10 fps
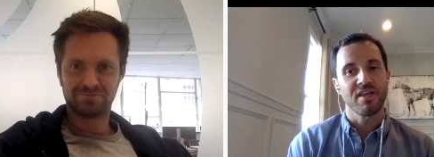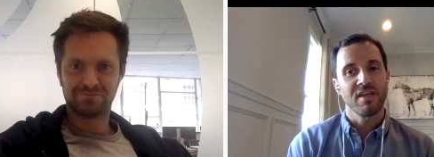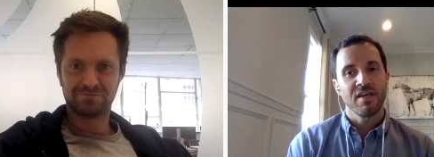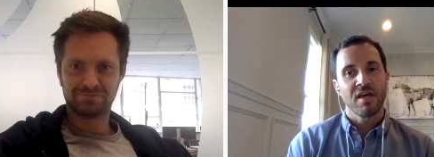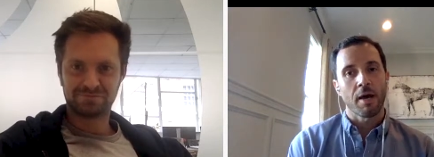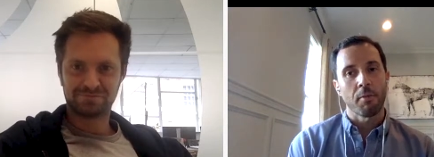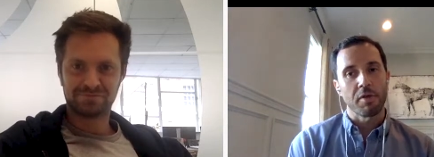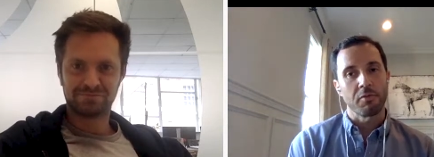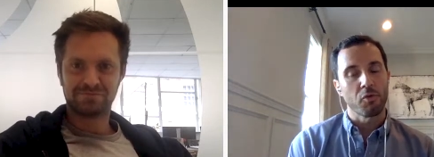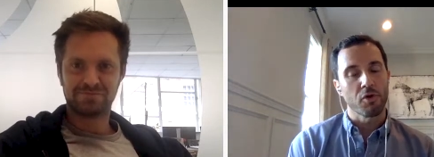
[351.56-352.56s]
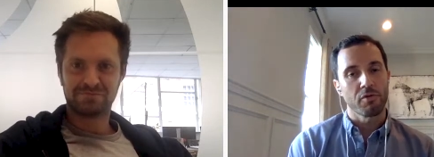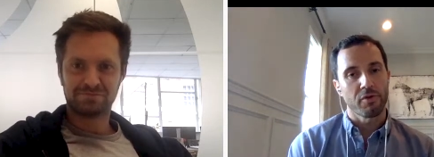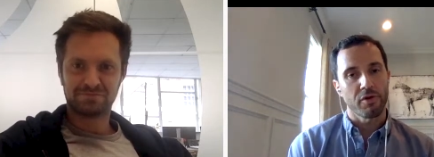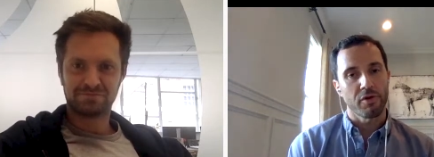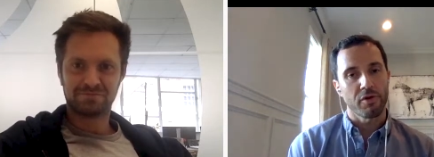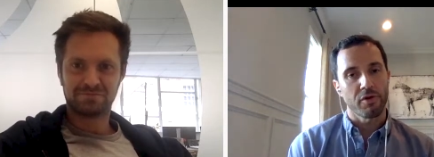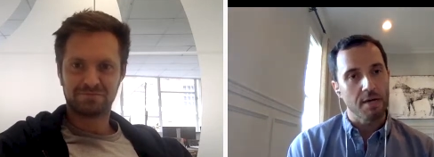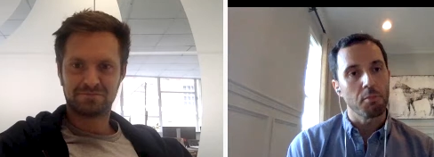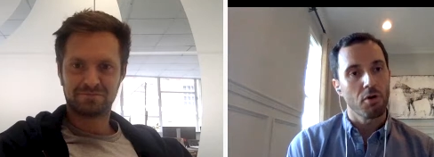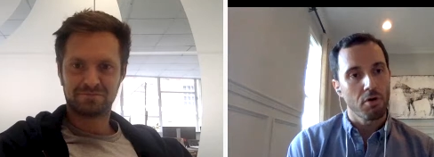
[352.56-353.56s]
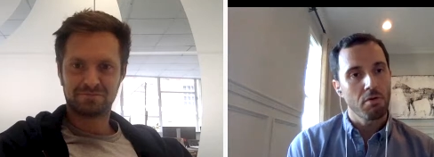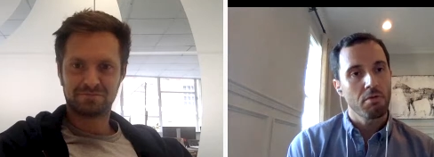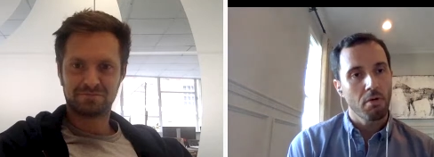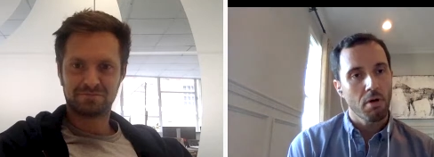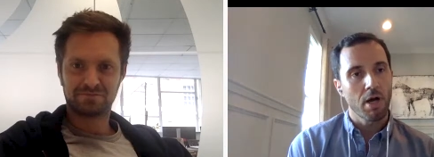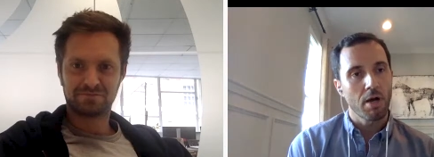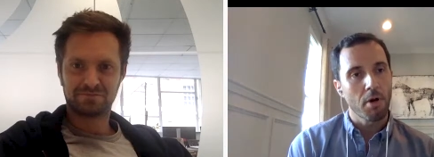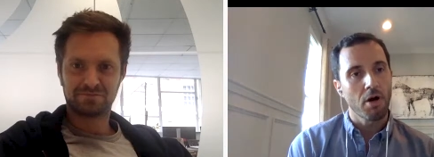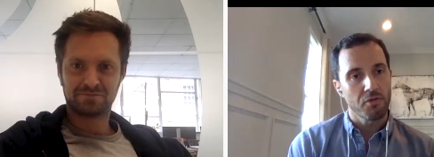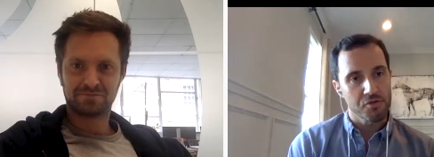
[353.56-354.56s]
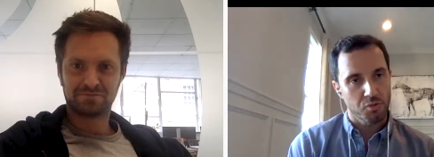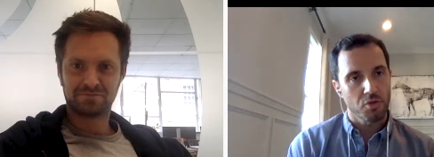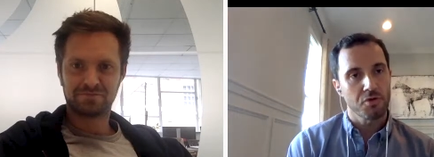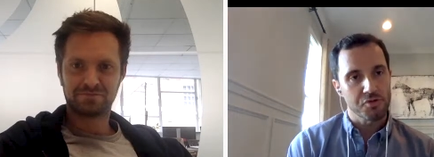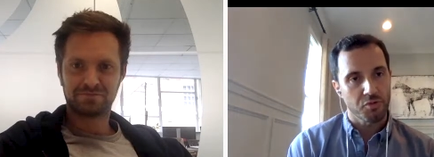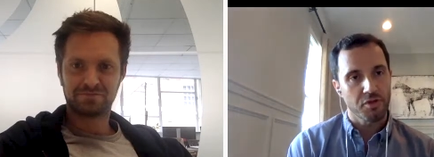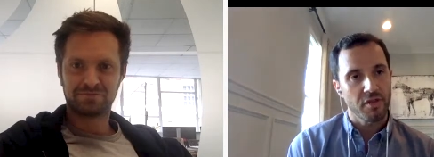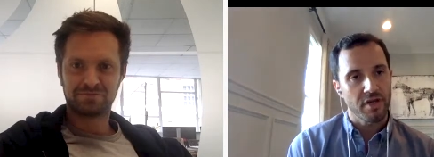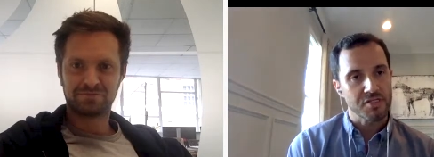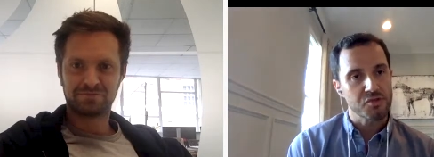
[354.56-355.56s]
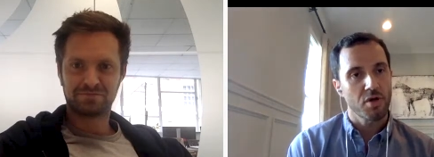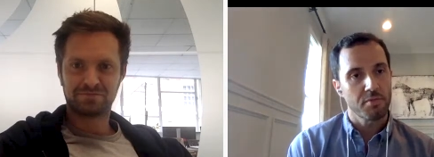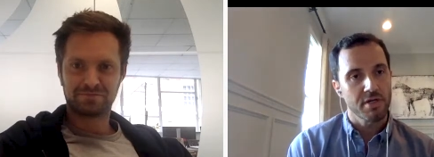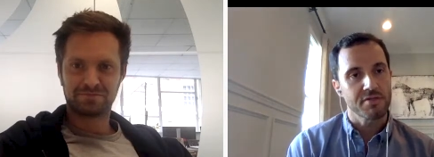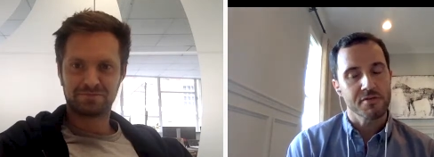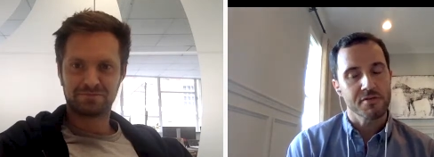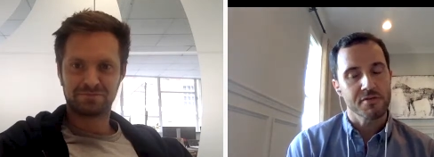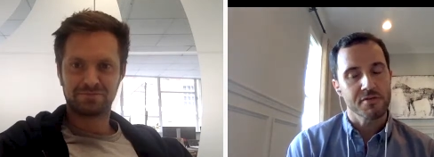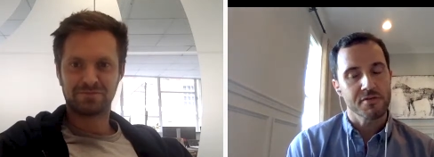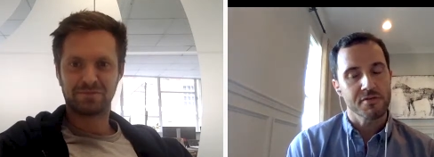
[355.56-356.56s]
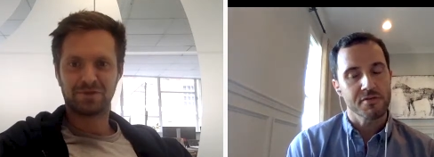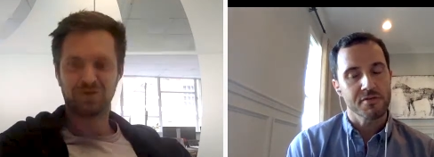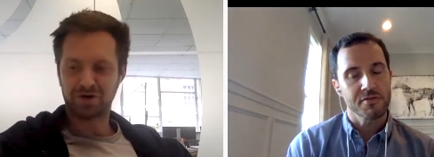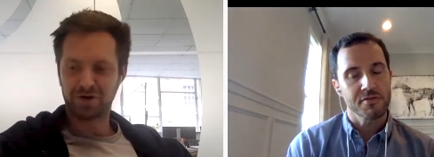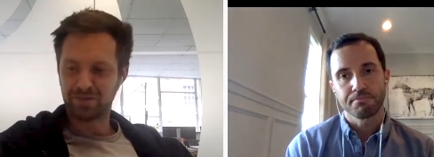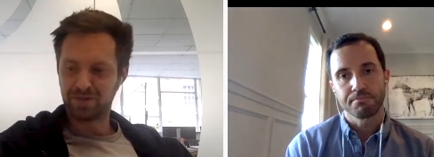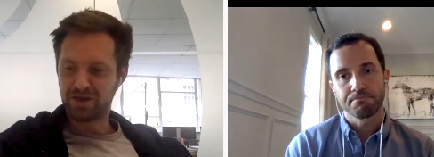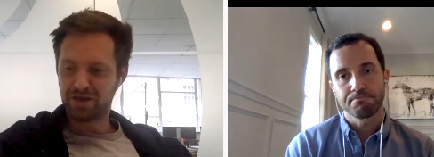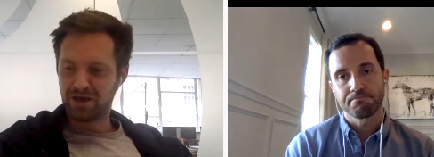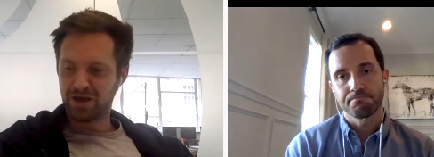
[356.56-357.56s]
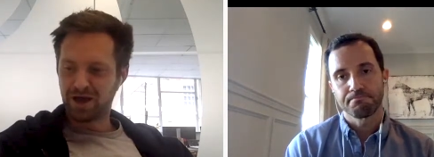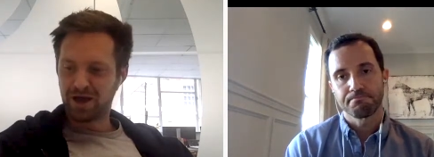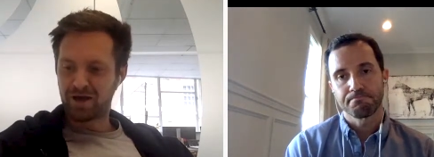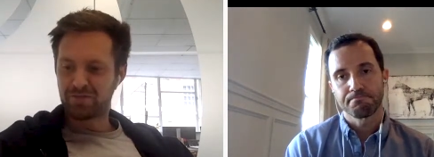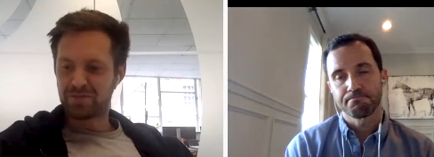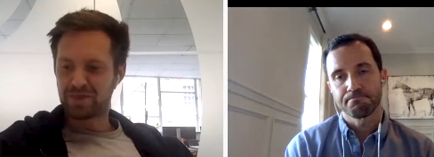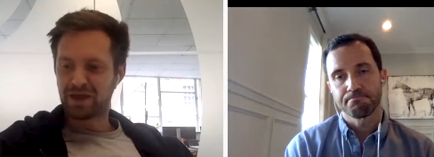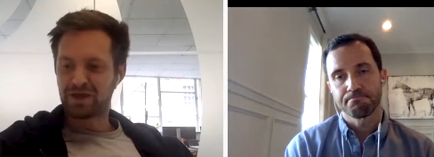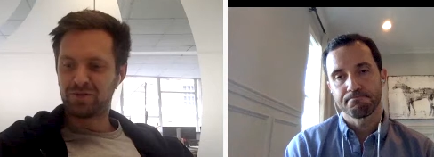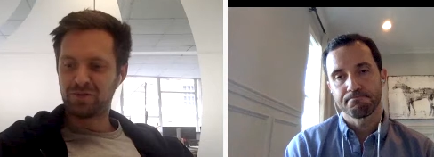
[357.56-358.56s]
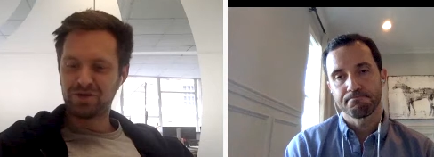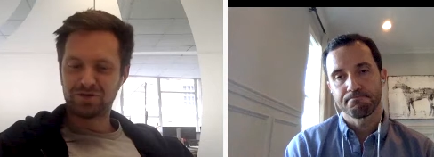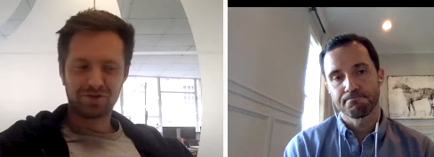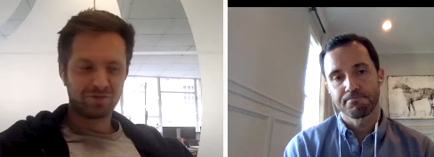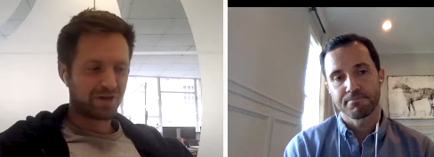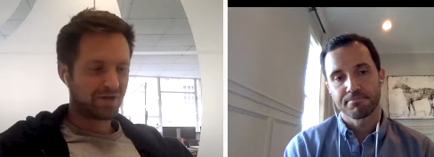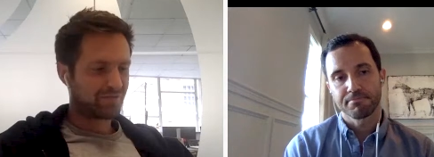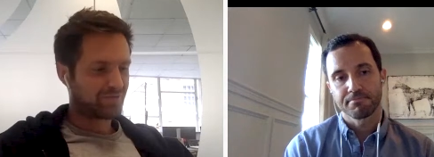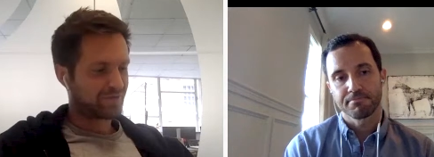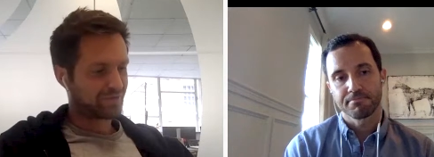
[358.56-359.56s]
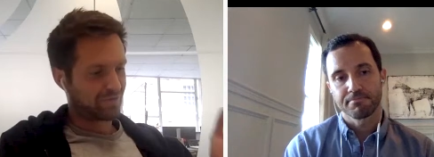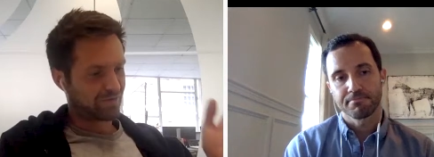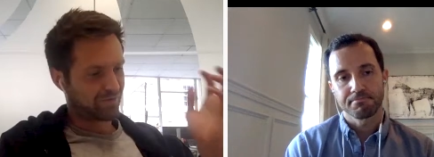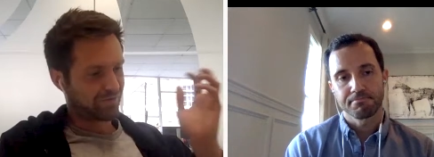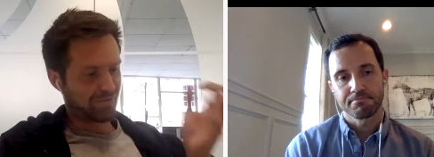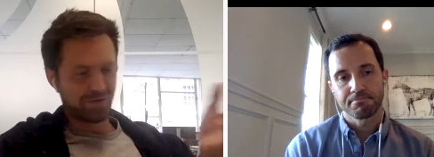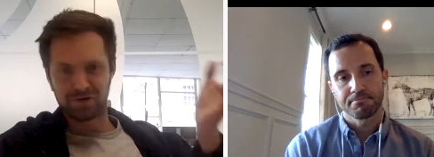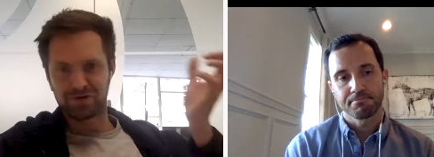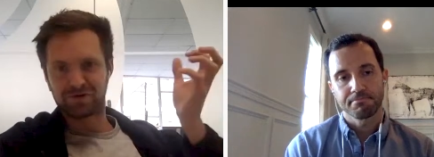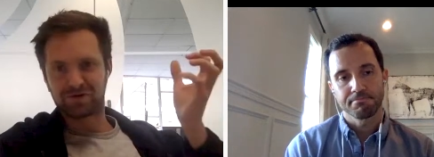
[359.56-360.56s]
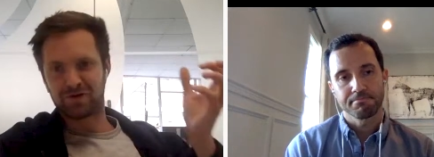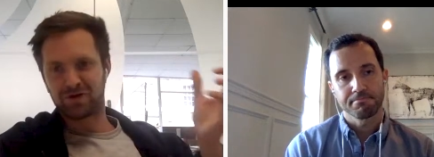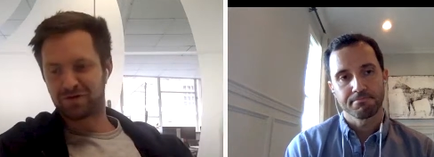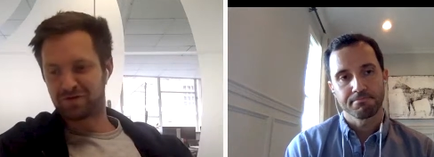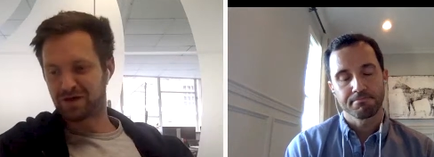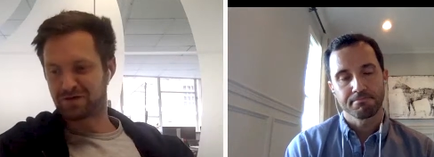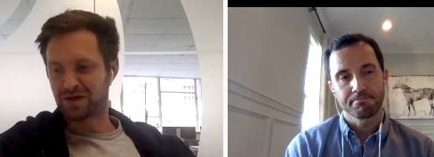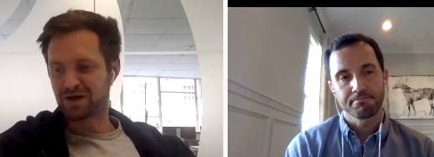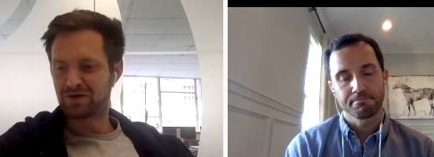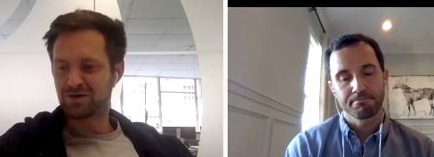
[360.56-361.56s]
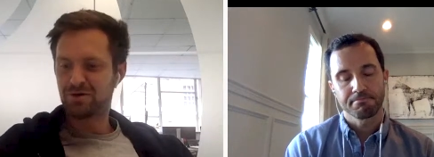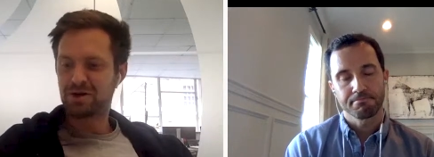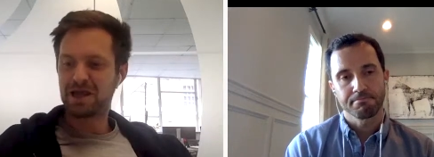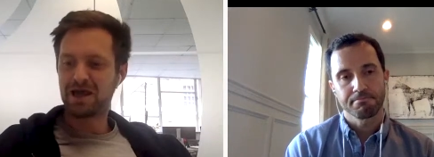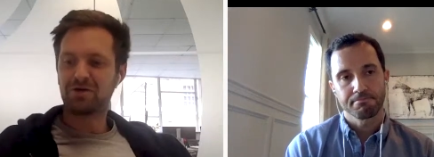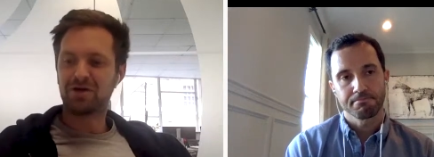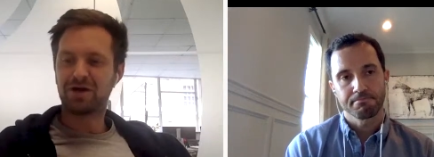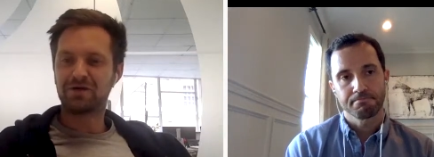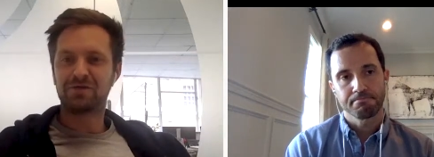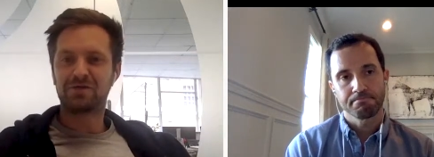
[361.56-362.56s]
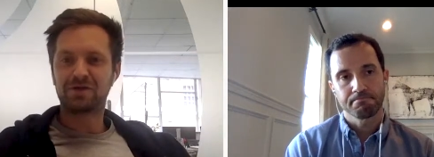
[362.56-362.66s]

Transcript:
Speaker 1: but I mean, we're looking to double um, all those roles really in the next 12 months.
Speaker 2: Got it. Um, and you mentioned we have a resource focused on tech stack. Could you quickly outline the